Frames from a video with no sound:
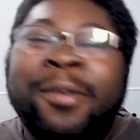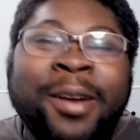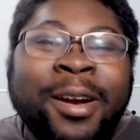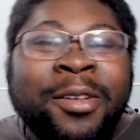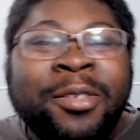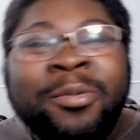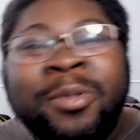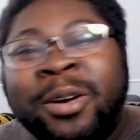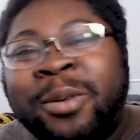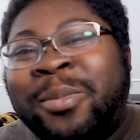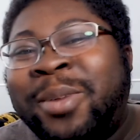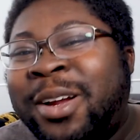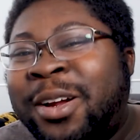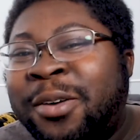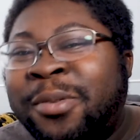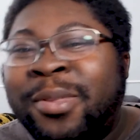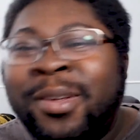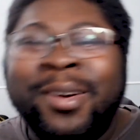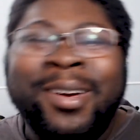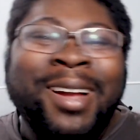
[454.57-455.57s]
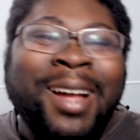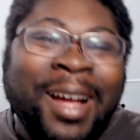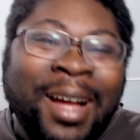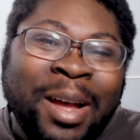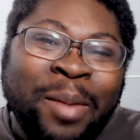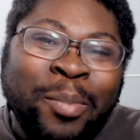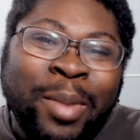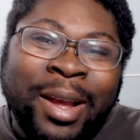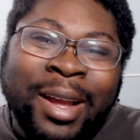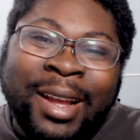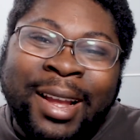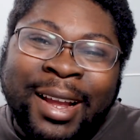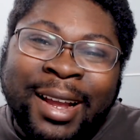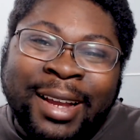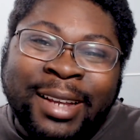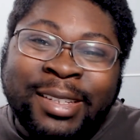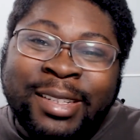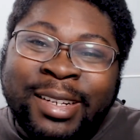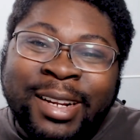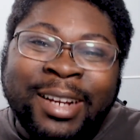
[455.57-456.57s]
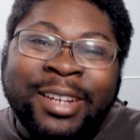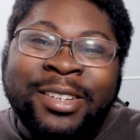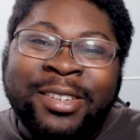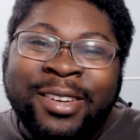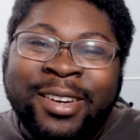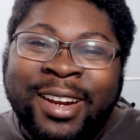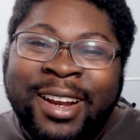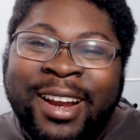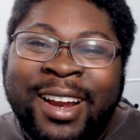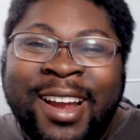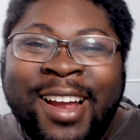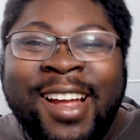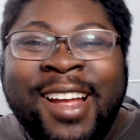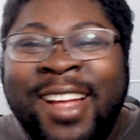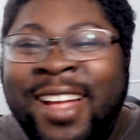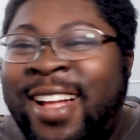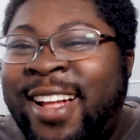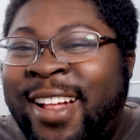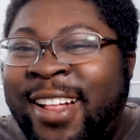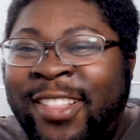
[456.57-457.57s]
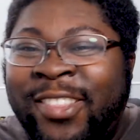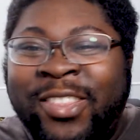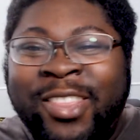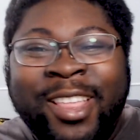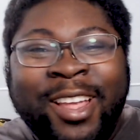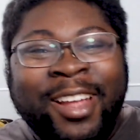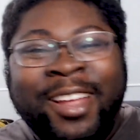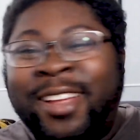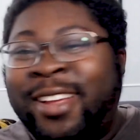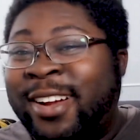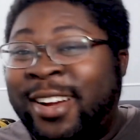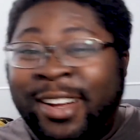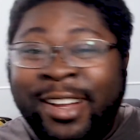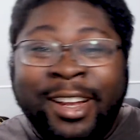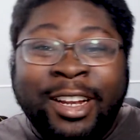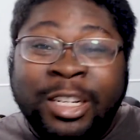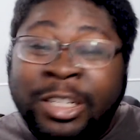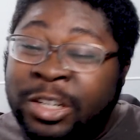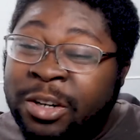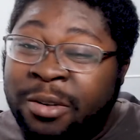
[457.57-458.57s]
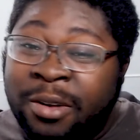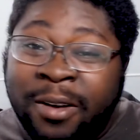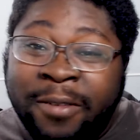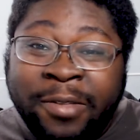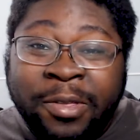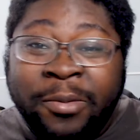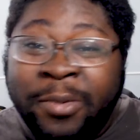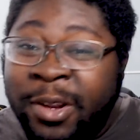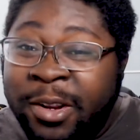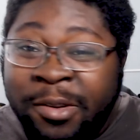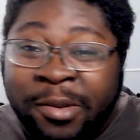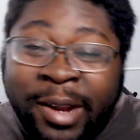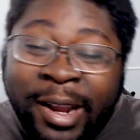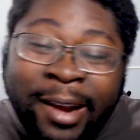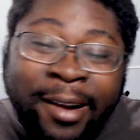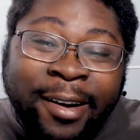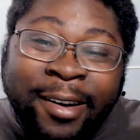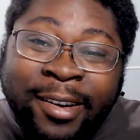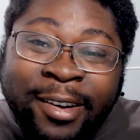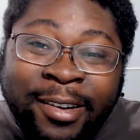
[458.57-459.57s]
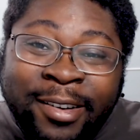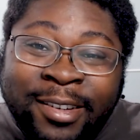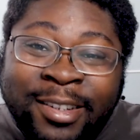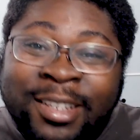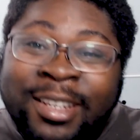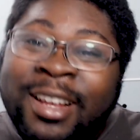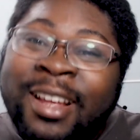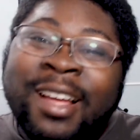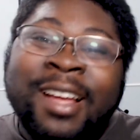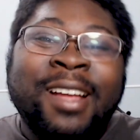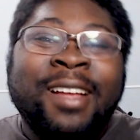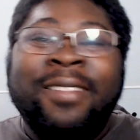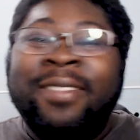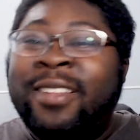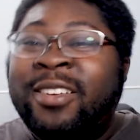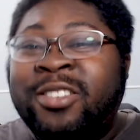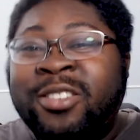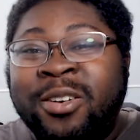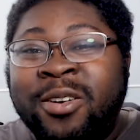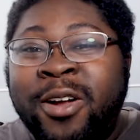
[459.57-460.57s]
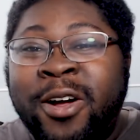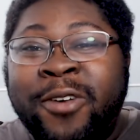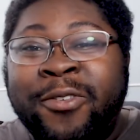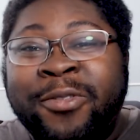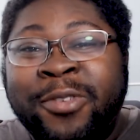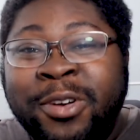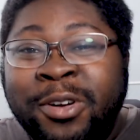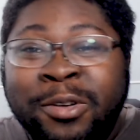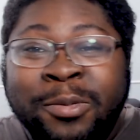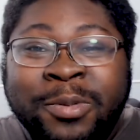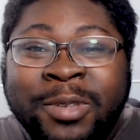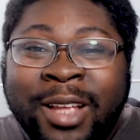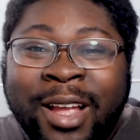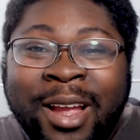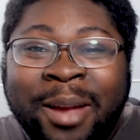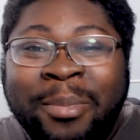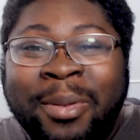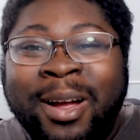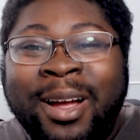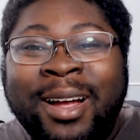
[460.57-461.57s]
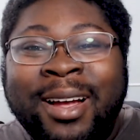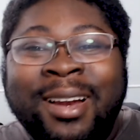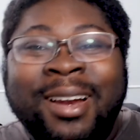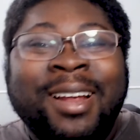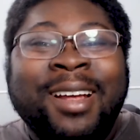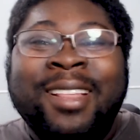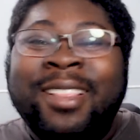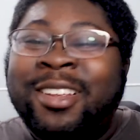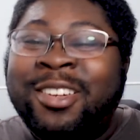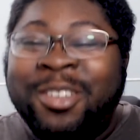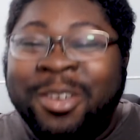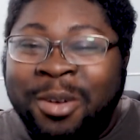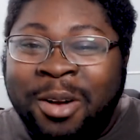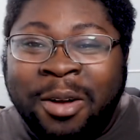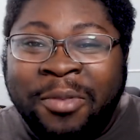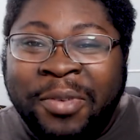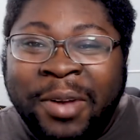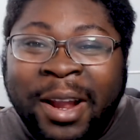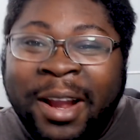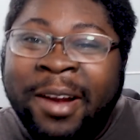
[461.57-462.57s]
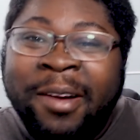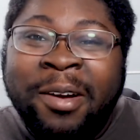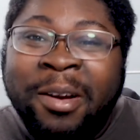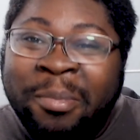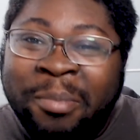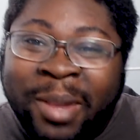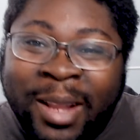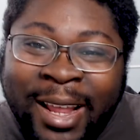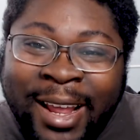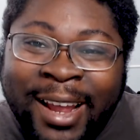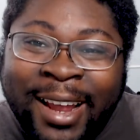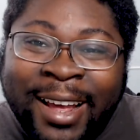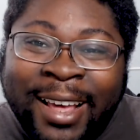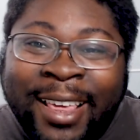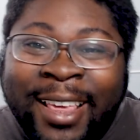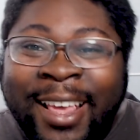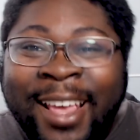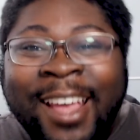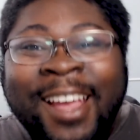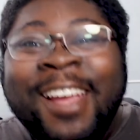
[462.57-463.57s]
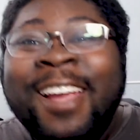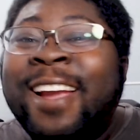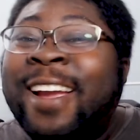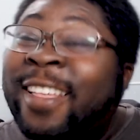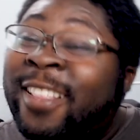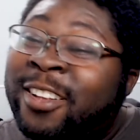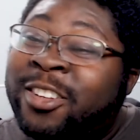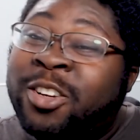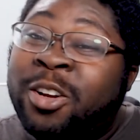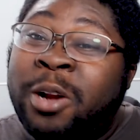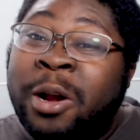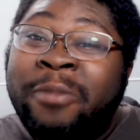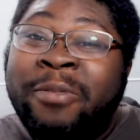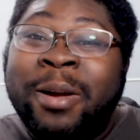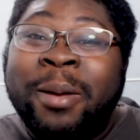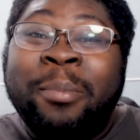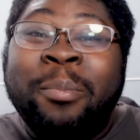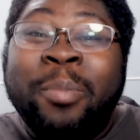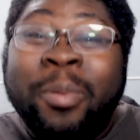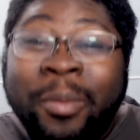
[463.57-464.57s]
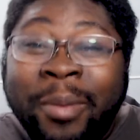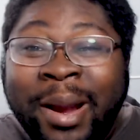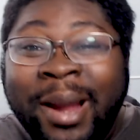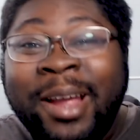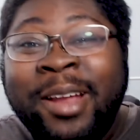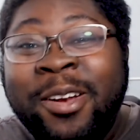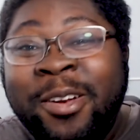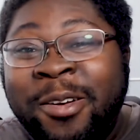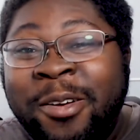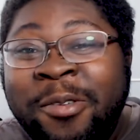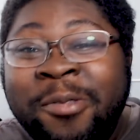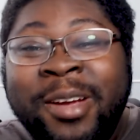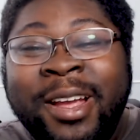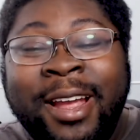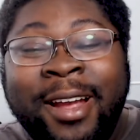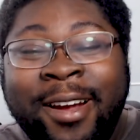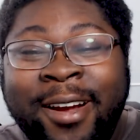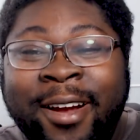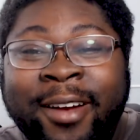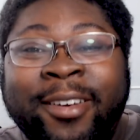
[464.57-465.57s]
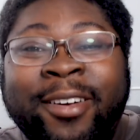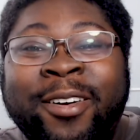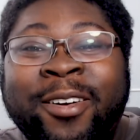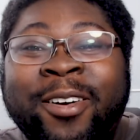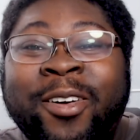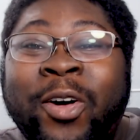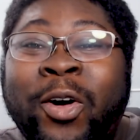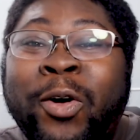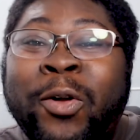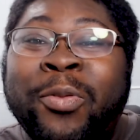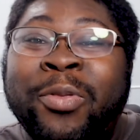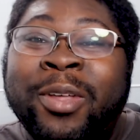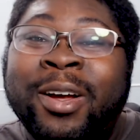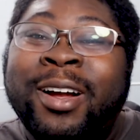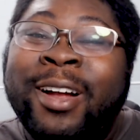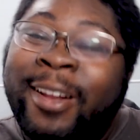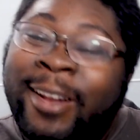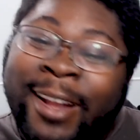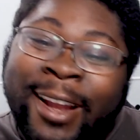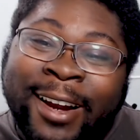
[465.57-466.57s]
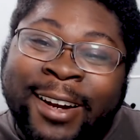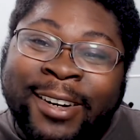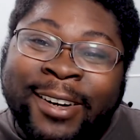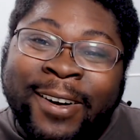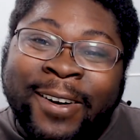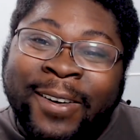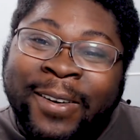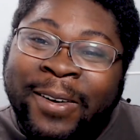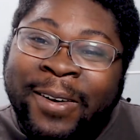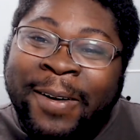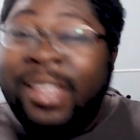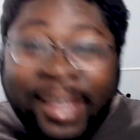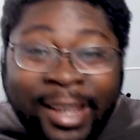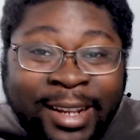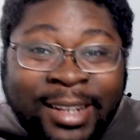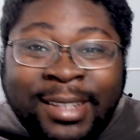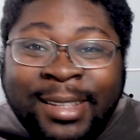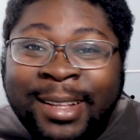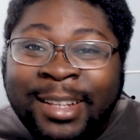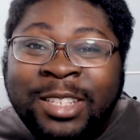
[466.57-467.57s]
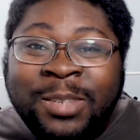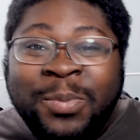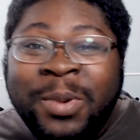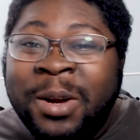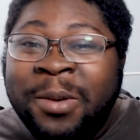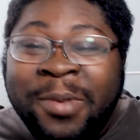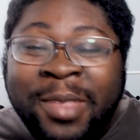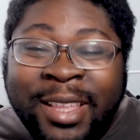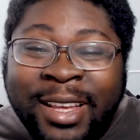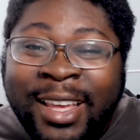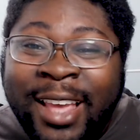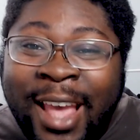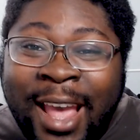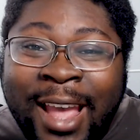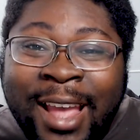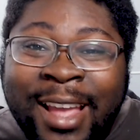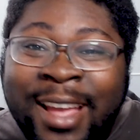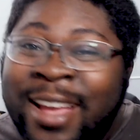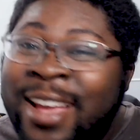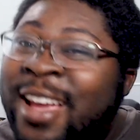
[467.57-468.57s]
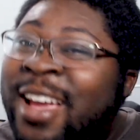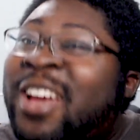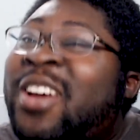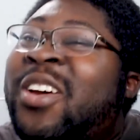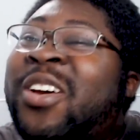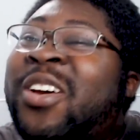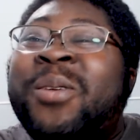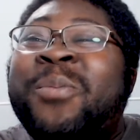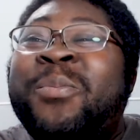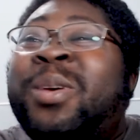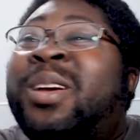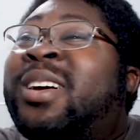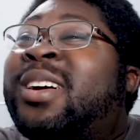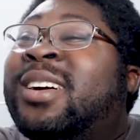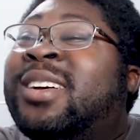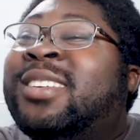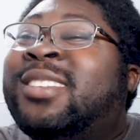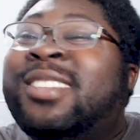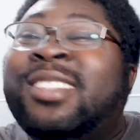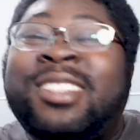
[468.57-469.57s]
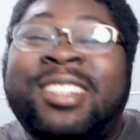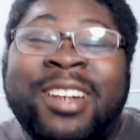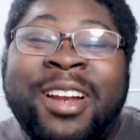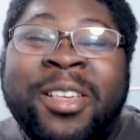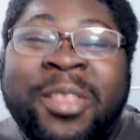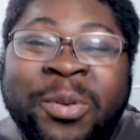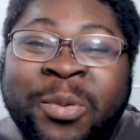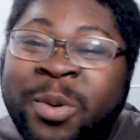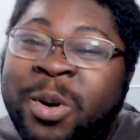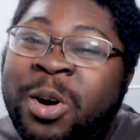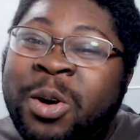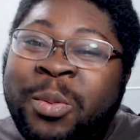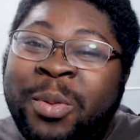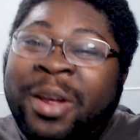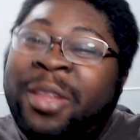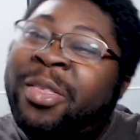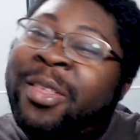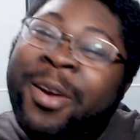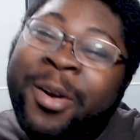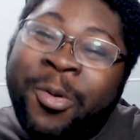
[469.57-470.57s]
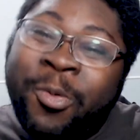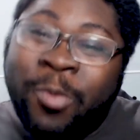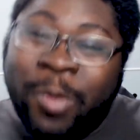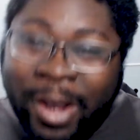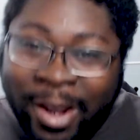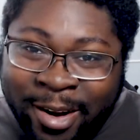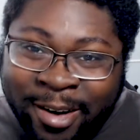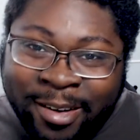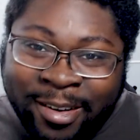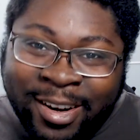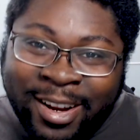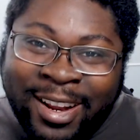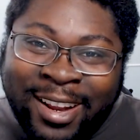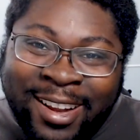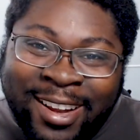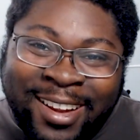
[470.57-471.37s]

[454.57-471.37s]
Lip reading: NetherRealm held their combat cast yesterday, and they again showed off 3 new characters. They showed off Noob Saibot, they showed off Aaron Black, and they showed off a brand new character called the Collector. Yes, that's spelled with a K because it's NetherRealm and they're weird.